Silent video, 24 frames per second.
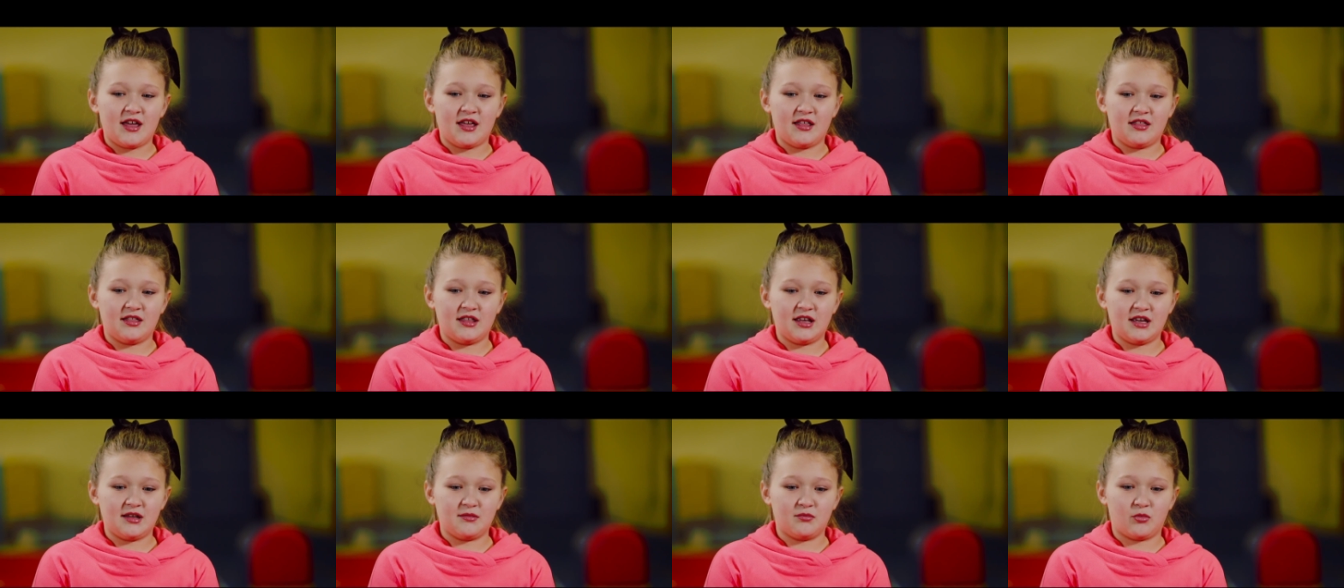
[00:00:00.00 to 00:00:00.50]

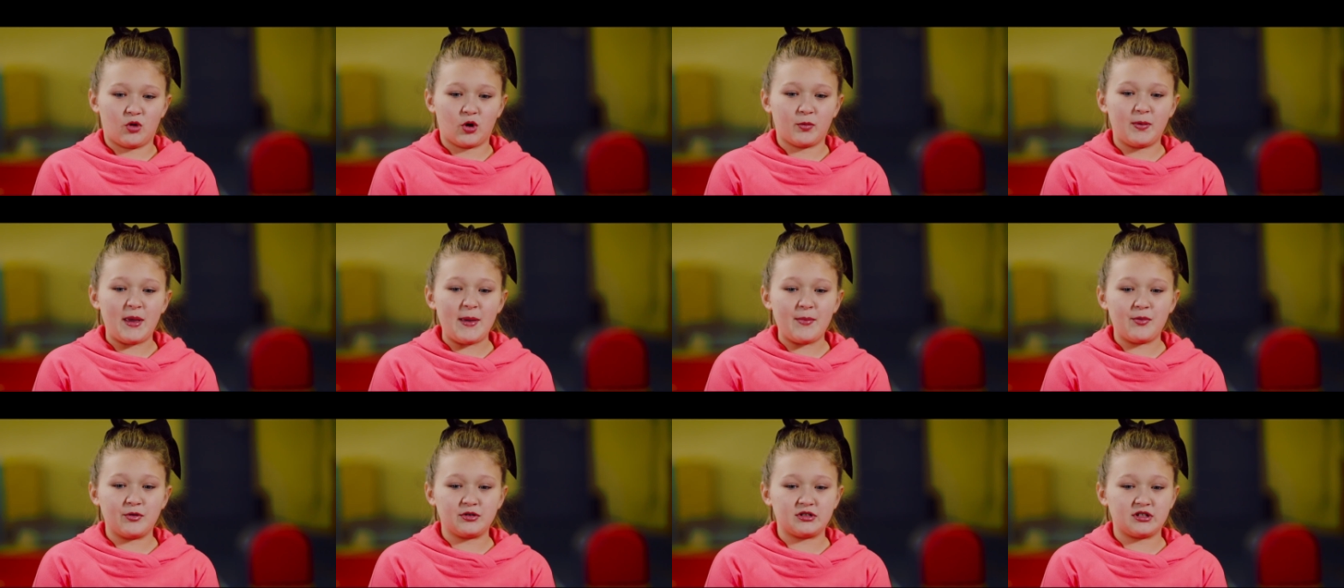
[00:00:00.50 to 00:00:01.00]
And then more
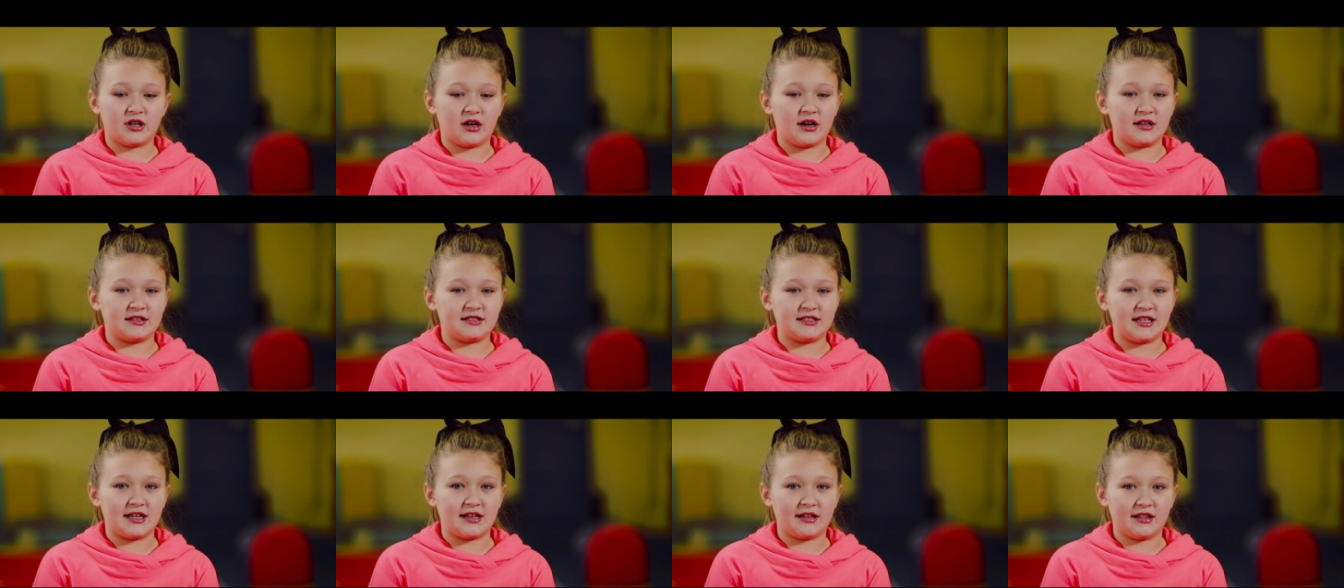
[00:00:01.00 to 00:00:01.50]
people
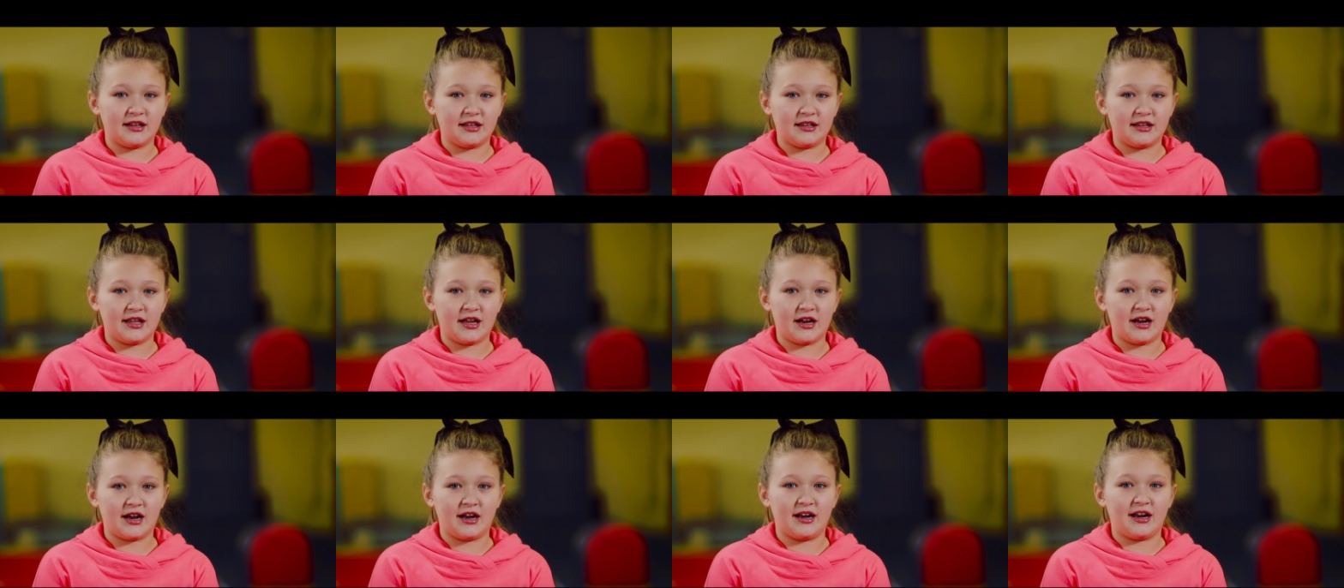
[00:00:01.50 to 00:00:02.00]
started settling
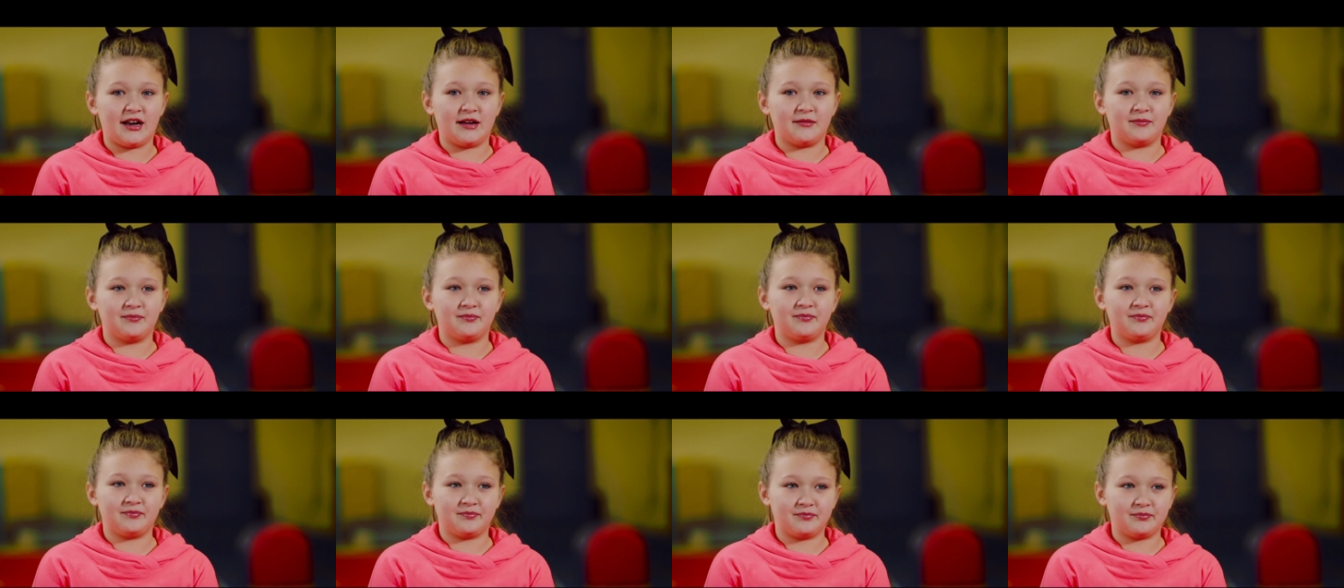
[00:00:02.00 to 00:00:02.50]
there,
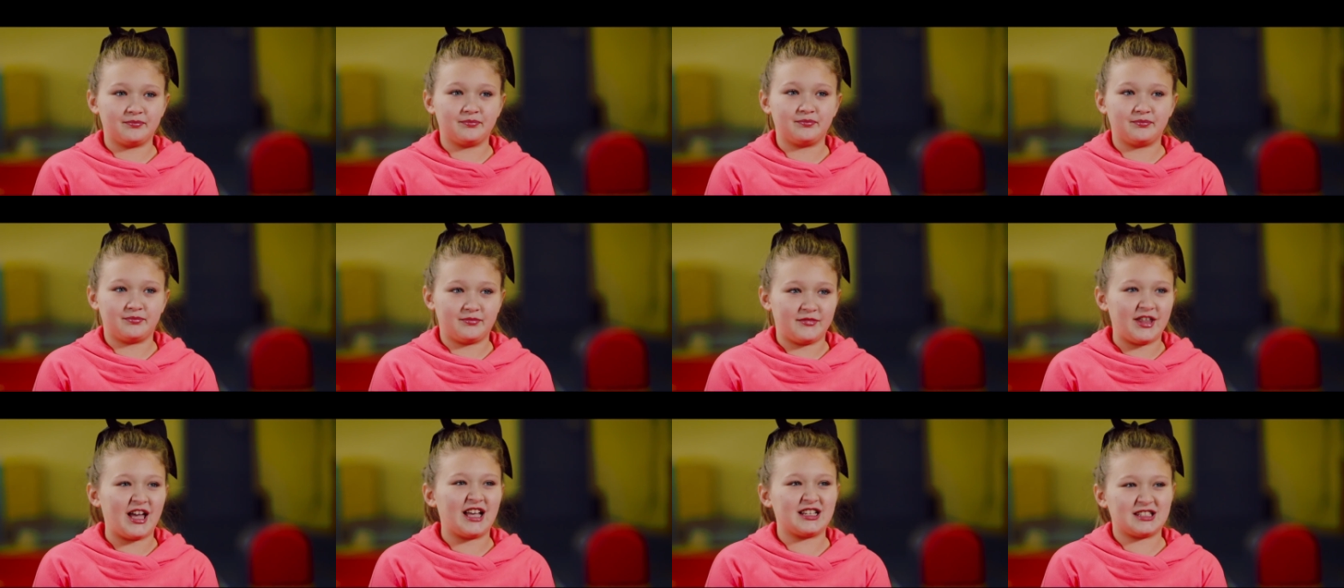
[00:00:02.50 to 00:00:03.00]
and
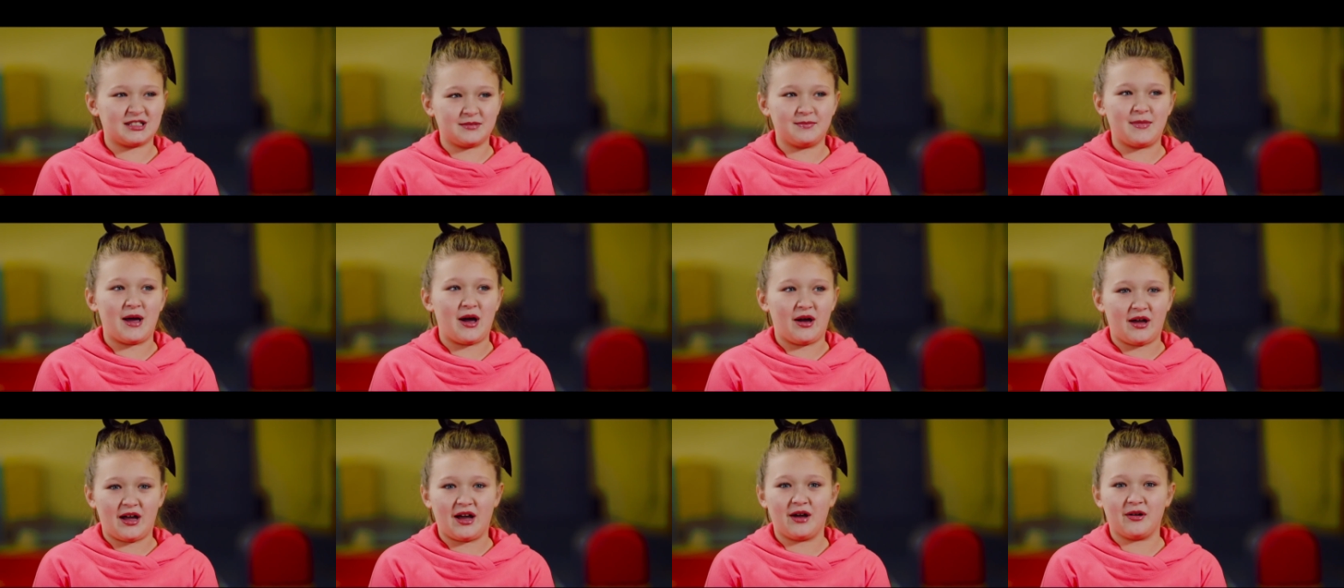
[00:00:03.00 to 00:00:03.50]
that's
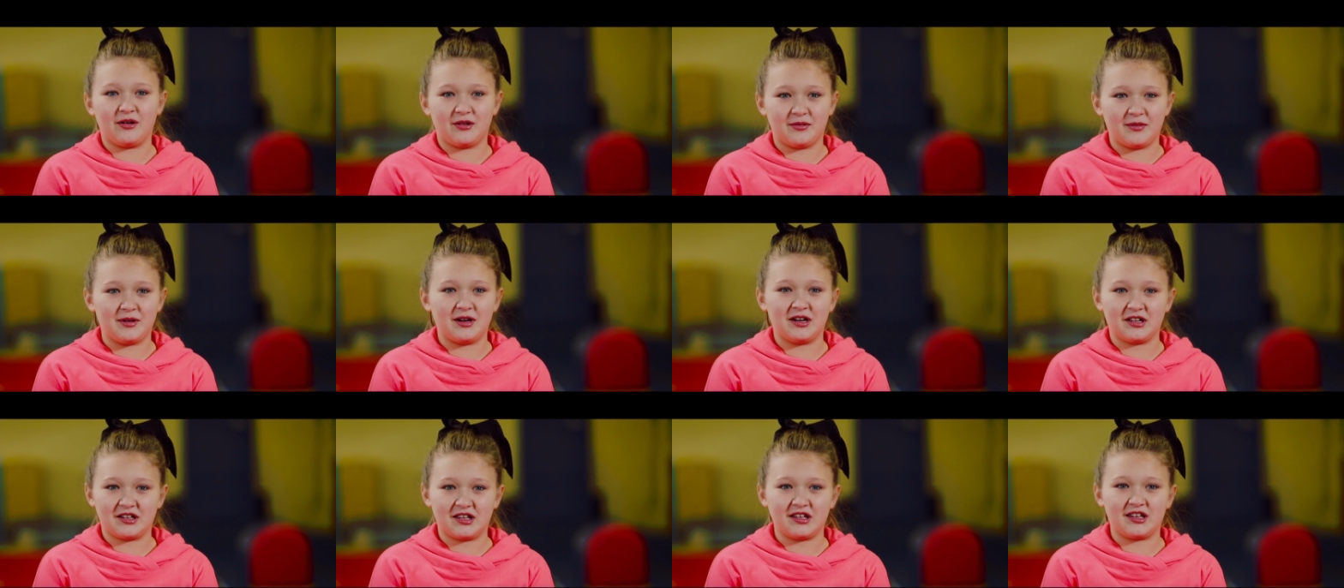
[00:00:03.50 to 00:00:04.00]
about how
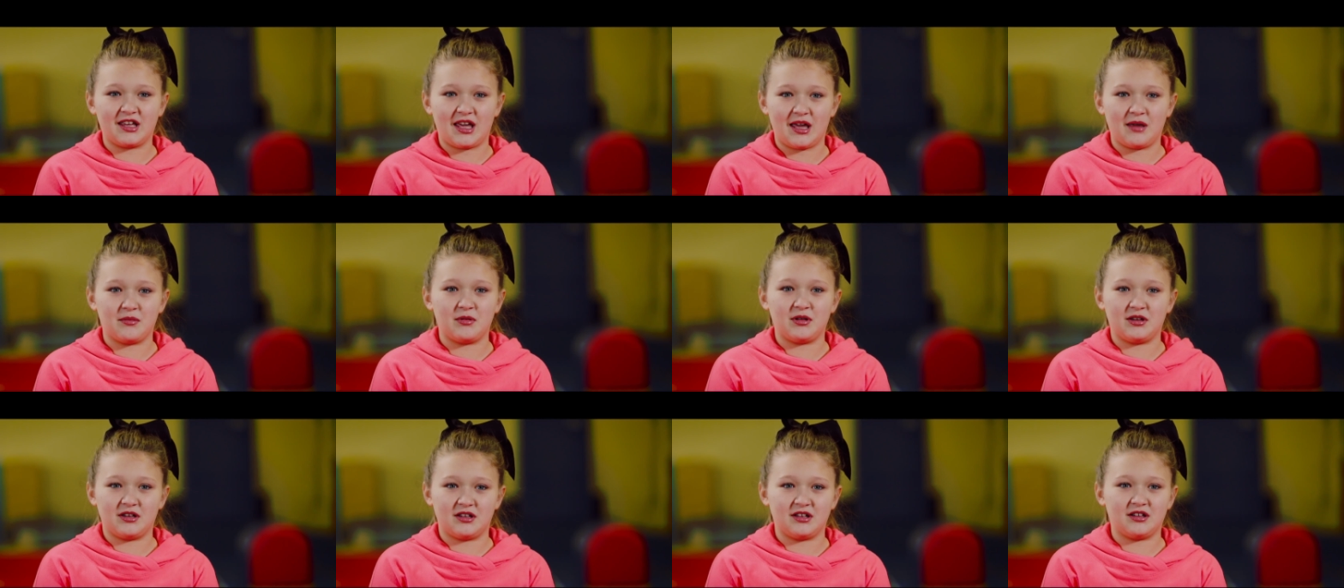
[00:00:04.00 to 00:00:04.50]
America
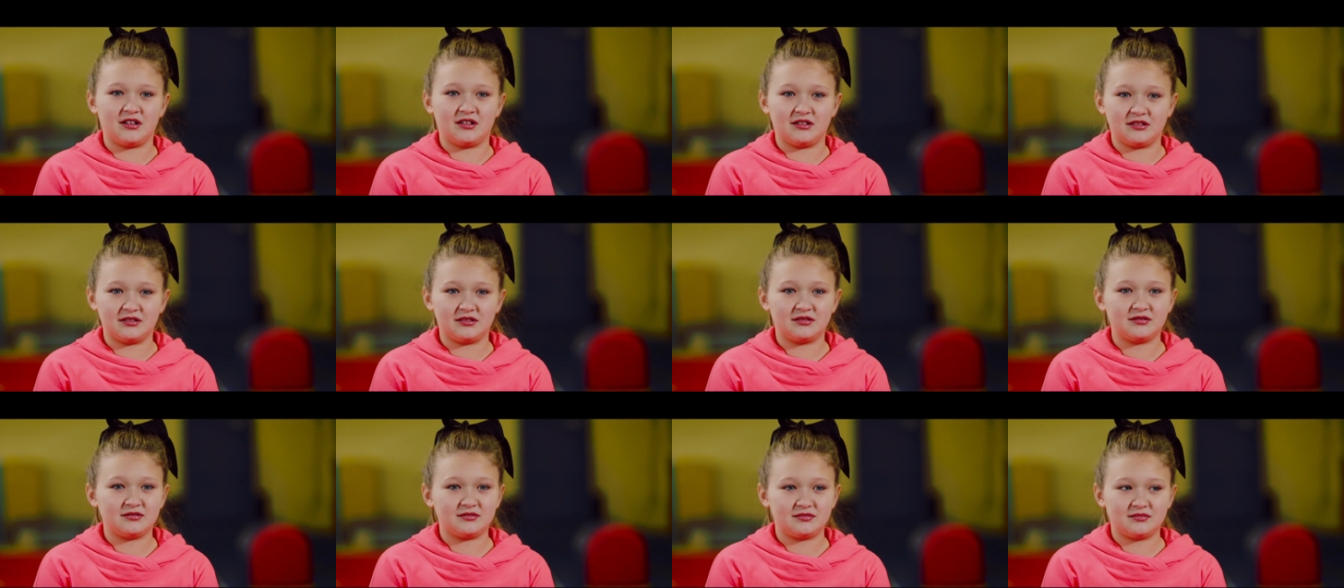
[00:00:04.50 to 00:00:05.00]
came into
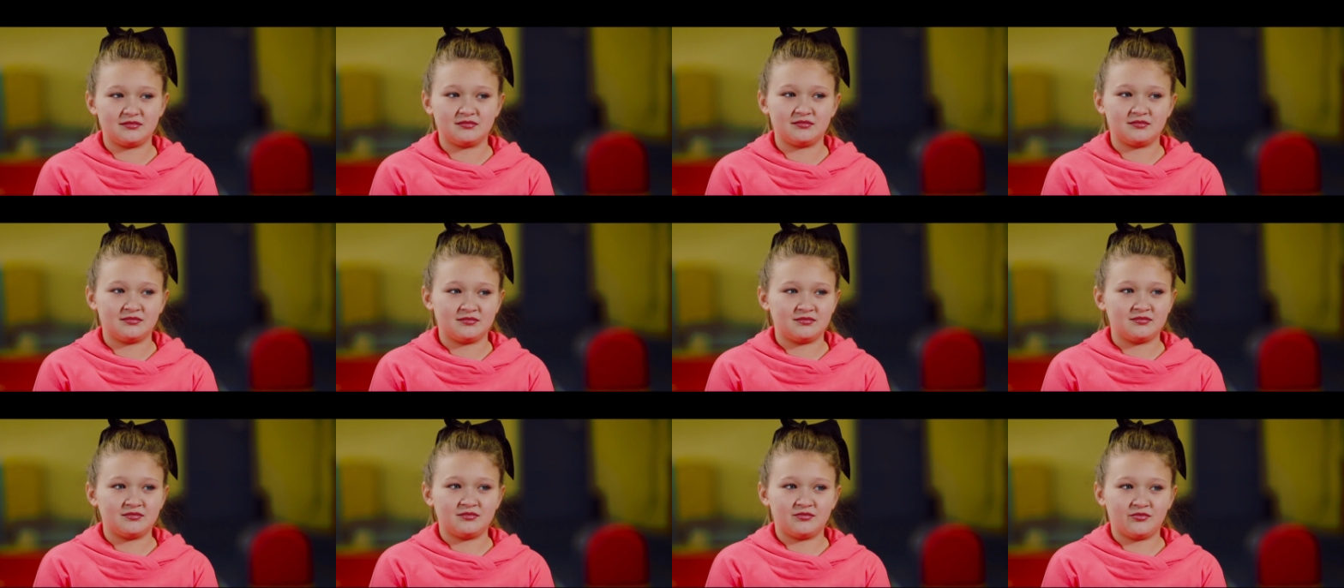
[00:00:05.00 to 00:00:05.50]

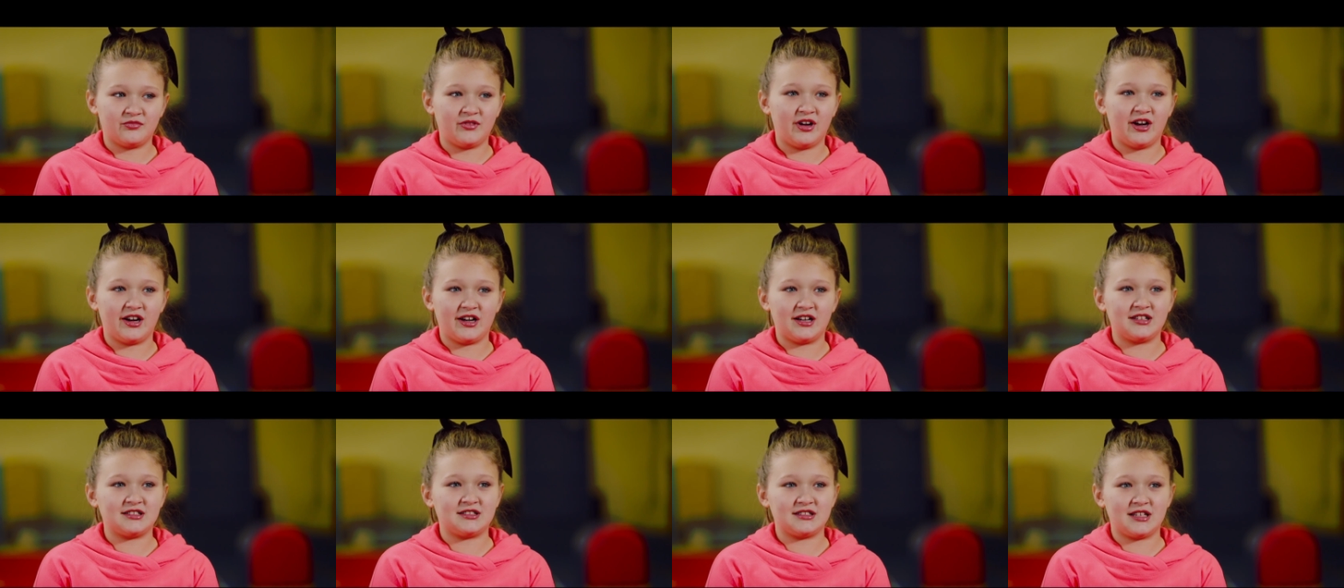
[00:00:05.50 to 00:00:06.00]

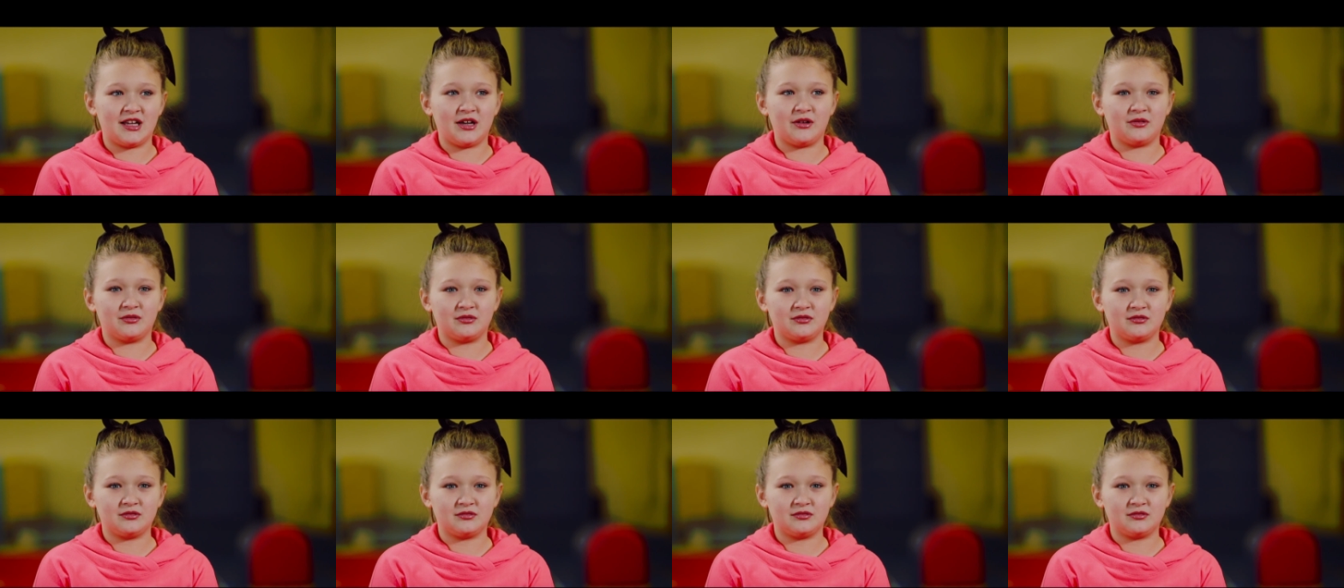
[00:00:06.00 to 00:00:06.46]
where it is now.